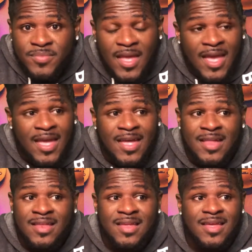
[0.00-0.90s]

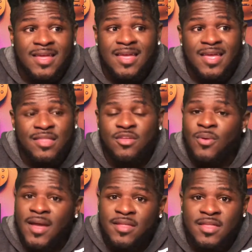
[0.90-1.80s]
and it's
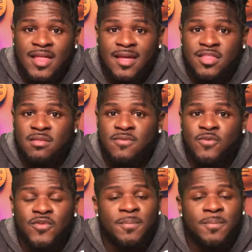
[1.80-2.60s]
crazy, like I said before,